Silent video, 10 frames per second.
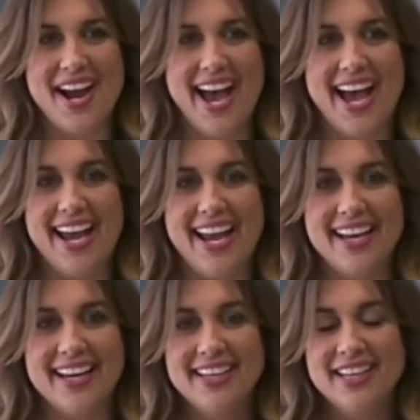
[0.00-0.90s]

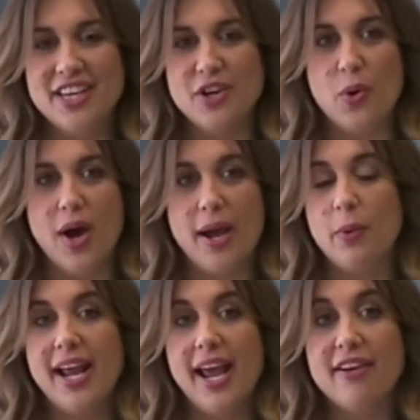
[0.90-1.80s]
I
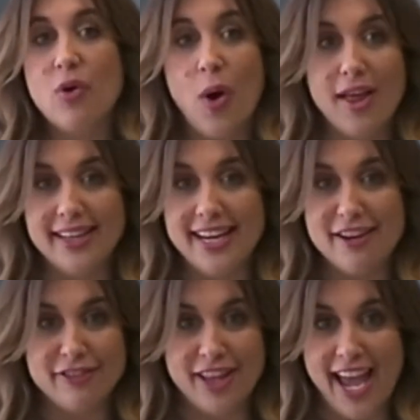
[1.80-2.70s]
want to have quality
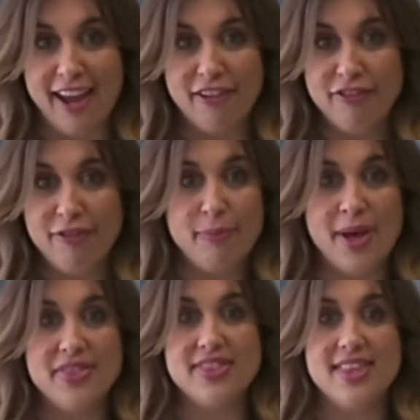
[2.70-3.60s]
of life,
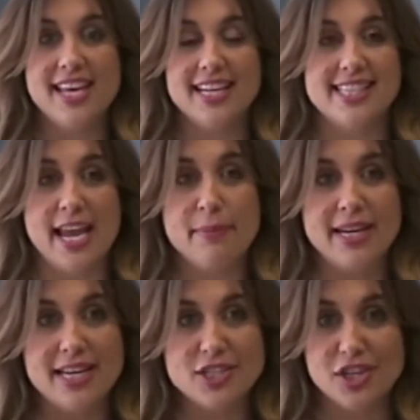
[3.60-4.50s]
but the
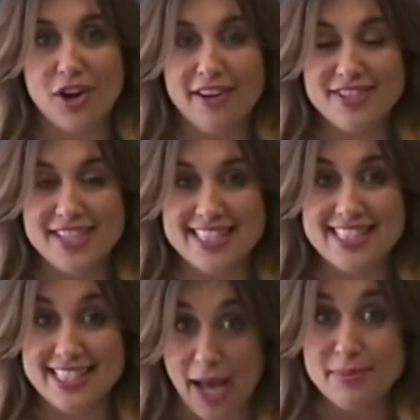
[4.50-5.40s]
examination often
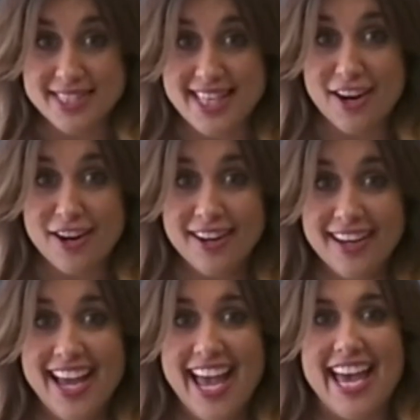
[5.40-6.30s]
stops there.
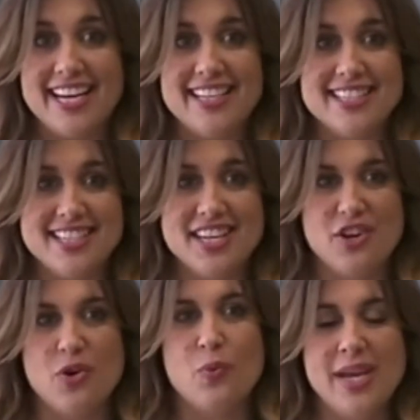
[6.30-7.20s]
And,
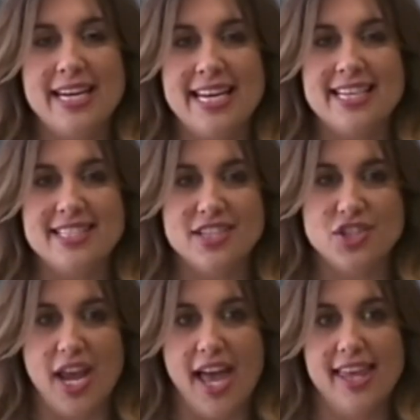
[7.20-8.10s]
we need to
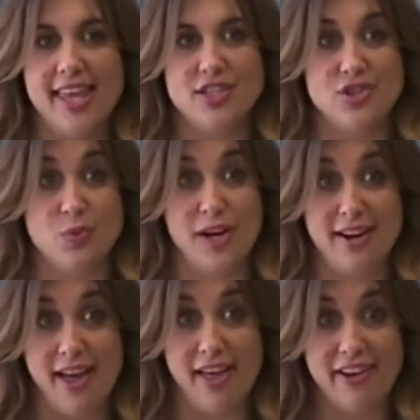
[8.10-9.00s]
challenge one
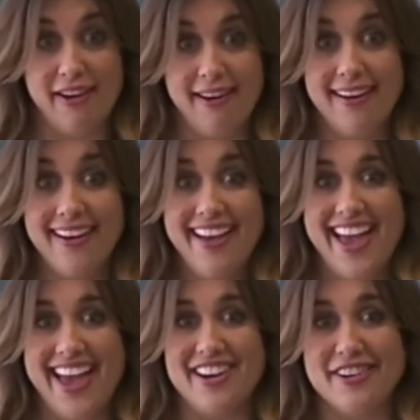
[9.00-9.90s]
another
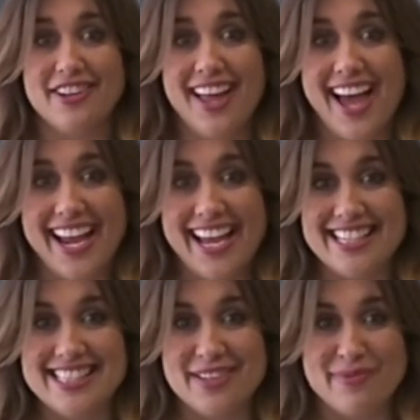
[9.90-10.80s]
and our
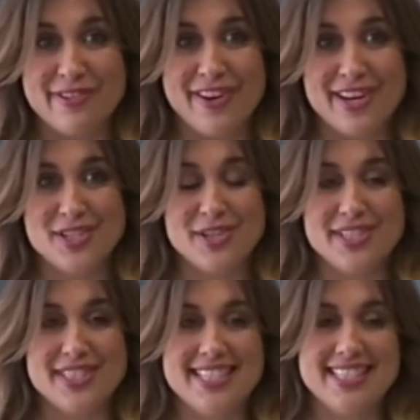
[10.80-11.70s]
clients and
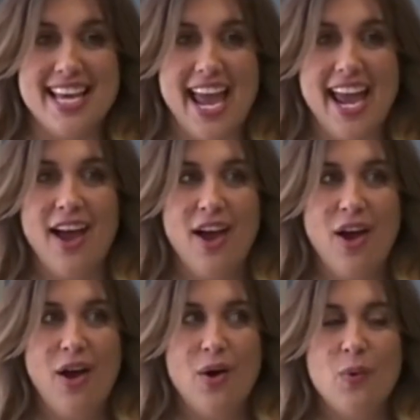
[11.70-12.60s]
professionals to say,
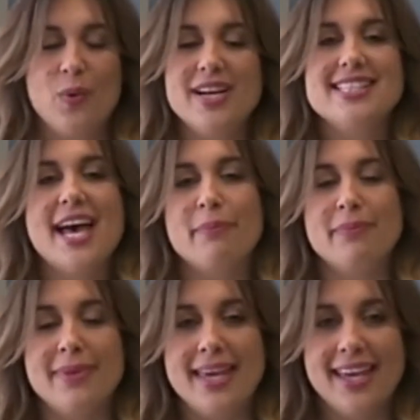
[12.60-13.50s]
what does that
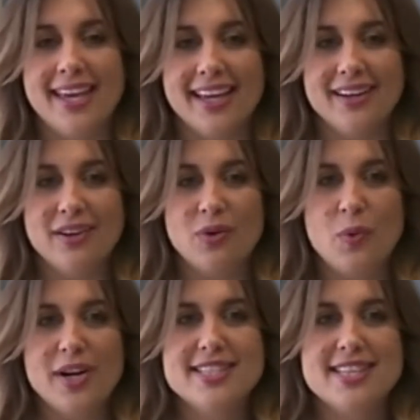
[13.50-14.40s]
mean?
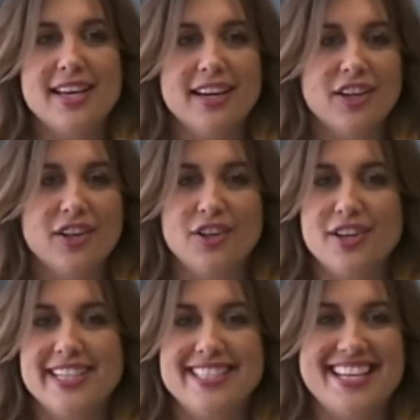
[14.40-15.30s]
What does a
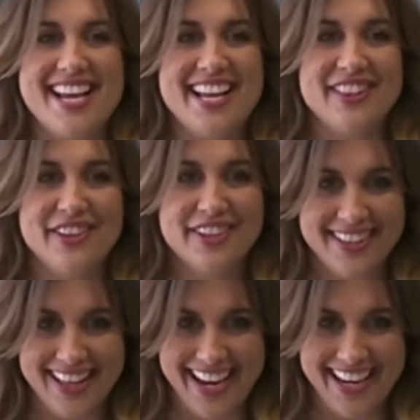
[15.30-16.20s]
good day look
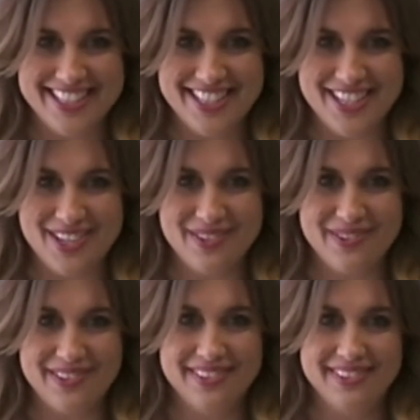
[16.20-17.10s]
like to
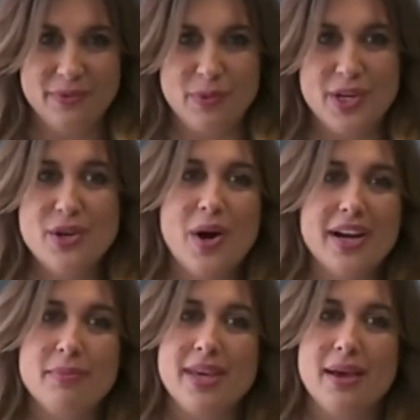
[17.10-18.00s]
you? What do you want
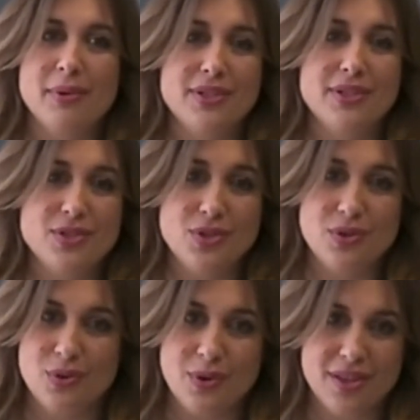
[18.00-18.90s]
to be able to
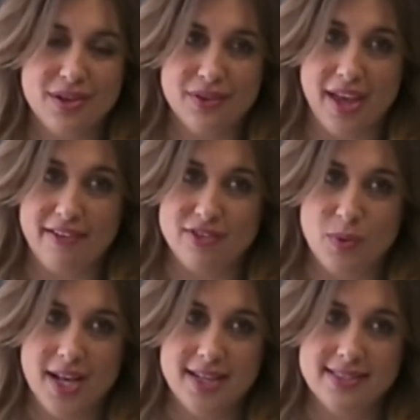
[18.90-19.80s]
do with your loved
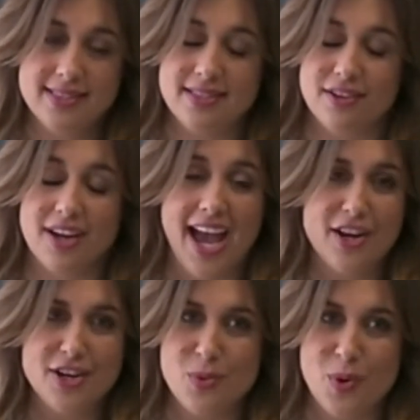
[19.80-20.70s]
ones? Or how
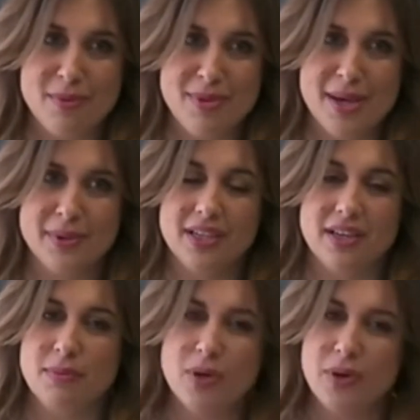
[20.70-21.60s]
do you want to be able to
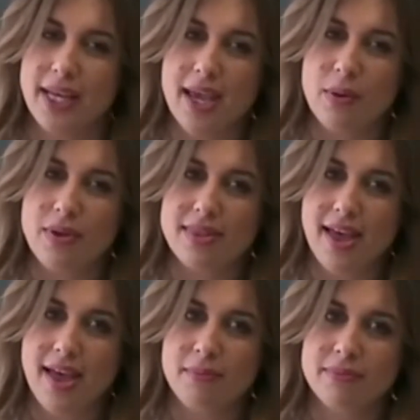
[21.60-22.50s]
communicate with
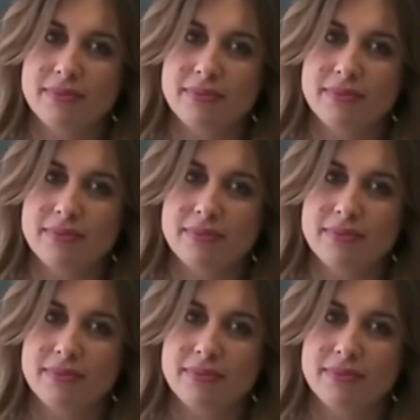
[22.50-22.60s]
them?